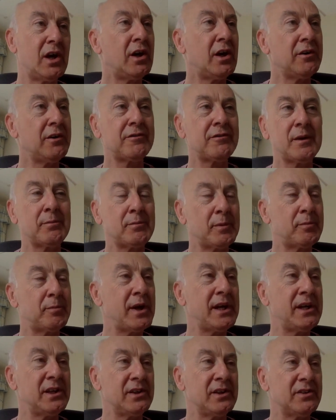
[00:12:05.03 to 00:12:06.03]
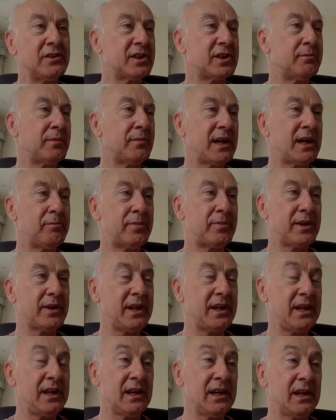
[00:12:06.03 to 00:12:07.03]
offer up opinions that may
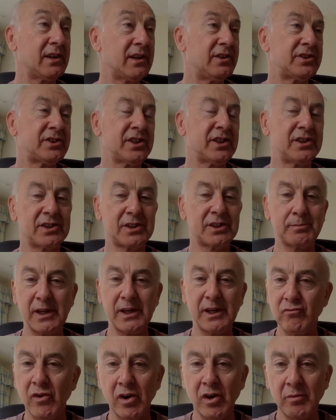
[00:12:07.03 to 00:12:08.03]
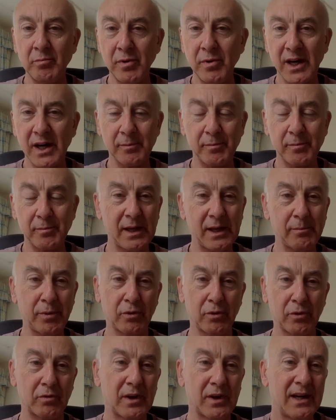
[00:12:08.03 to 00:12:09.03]
be considered to be wrong by other
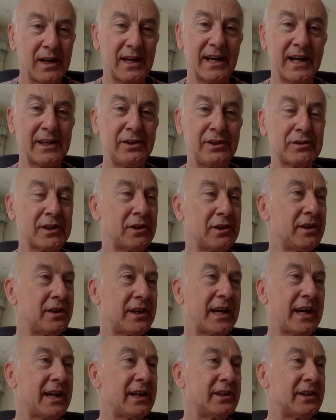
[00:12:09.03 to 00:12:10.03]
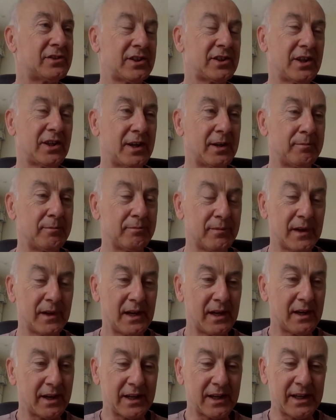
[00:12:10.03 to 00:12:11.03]
people, and you don't get a
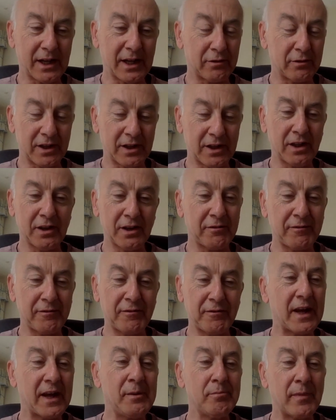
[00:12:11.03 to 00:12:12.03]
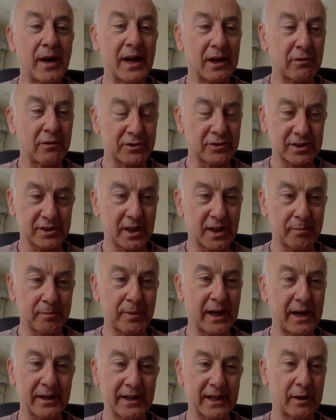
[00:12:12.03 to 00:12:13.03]
lot of flame mails
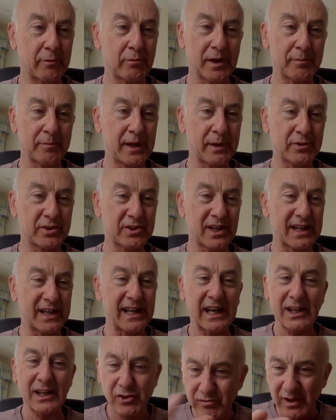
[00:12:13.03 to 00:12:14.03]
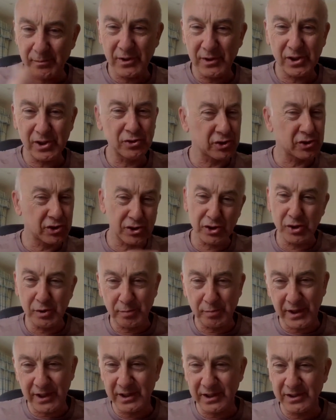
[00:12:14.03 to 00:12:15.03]
about it where people say that's rubbish, you're
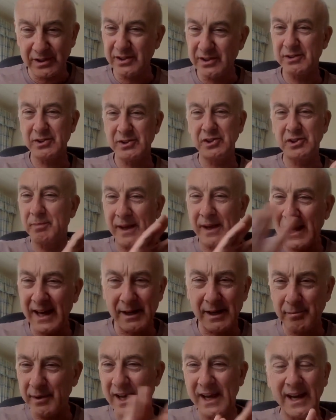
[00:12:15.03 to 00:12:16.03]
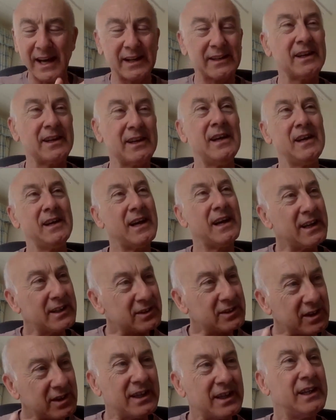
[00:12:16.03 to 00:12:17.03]
stupid, it's bad, but
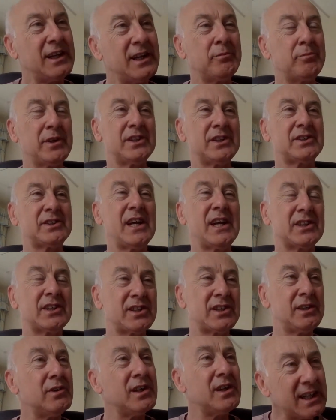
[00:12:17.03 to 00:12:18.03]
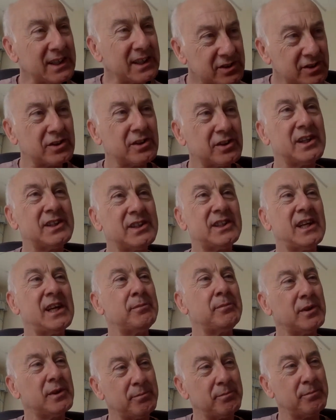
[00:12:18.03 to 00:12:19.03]
it's actually, well, that's a good idea,
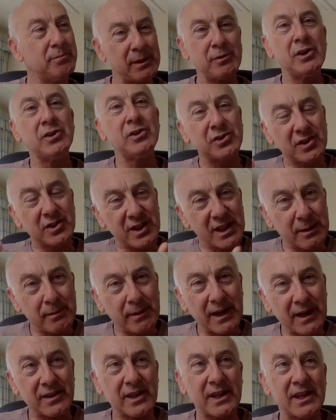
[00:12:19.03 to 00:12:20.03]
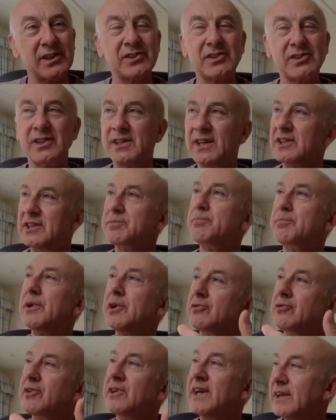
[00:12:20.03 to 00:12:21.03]
but maybe you should think about this, and let's
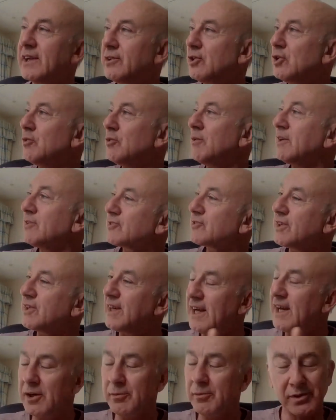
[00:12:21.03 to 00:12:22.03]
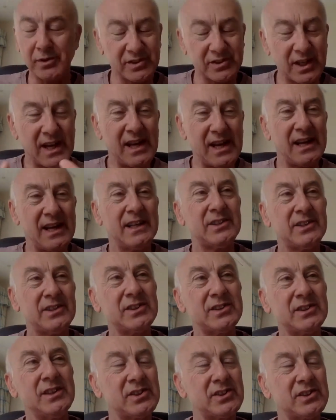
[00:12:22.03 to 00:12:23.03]
build on it, and who else can help us? It's just
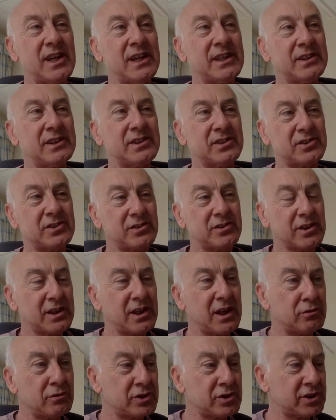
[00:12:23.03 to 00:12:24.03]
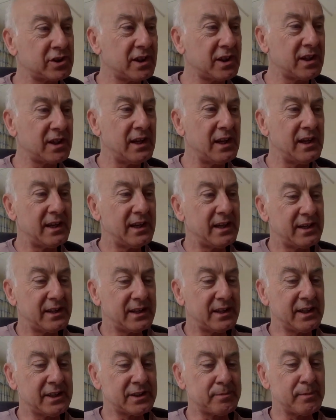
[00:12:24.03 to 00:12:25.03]
understanding the sort of culture.
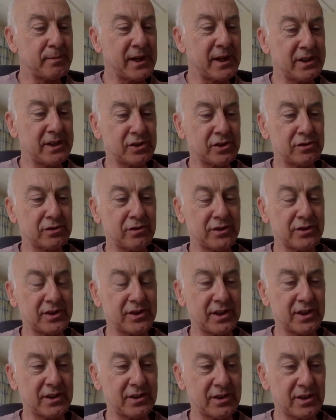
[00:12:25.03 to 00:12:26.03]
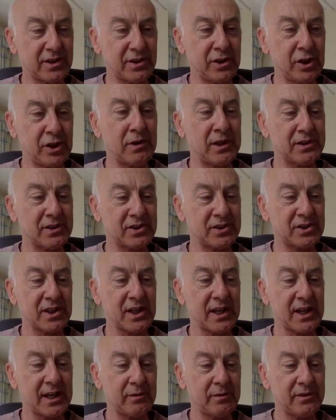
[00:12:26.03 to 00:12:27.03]
It's making sure that you
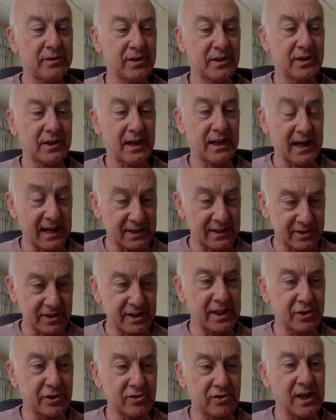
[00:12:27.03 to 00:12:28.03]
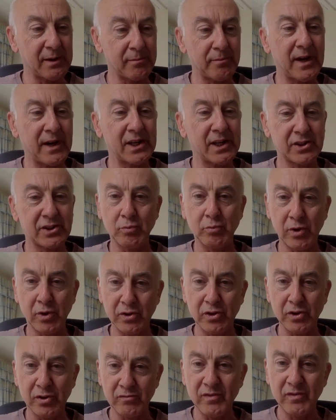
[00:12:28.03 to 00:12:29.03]
understand as an internet manager what
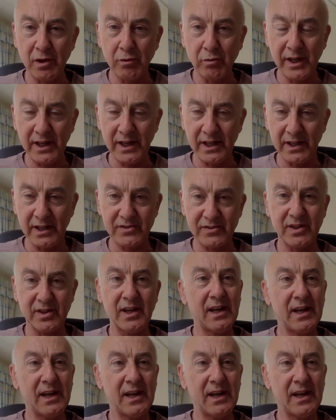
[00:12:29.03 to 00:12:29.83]
your role is,